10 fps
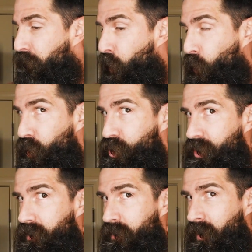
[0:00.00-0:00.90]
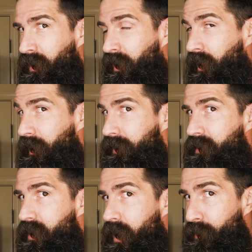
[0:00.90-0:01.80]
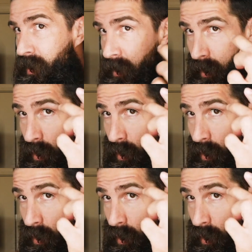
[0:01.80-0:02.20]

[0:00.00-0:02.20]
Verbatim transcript: portion cleaned up,